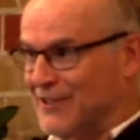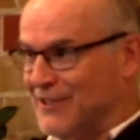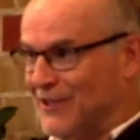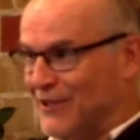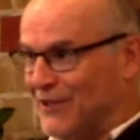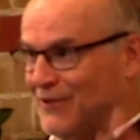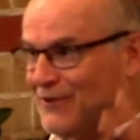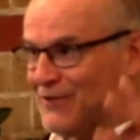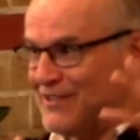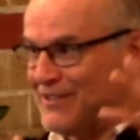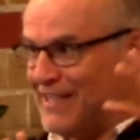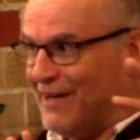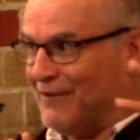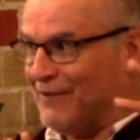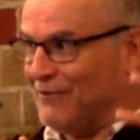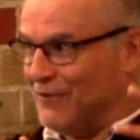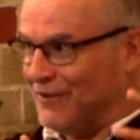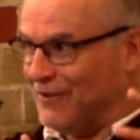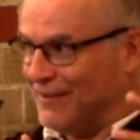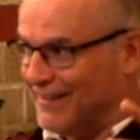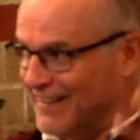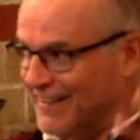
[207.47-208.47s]
and
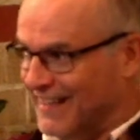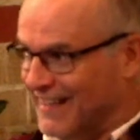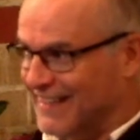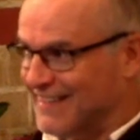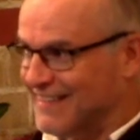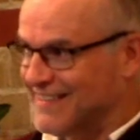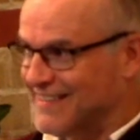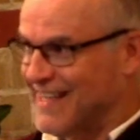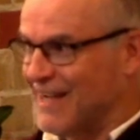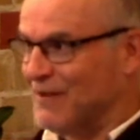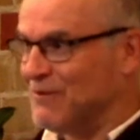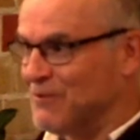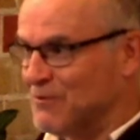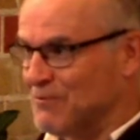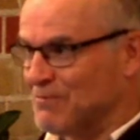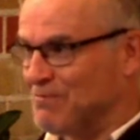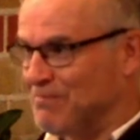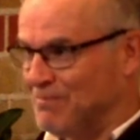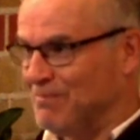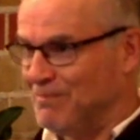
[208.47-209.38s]
it sounds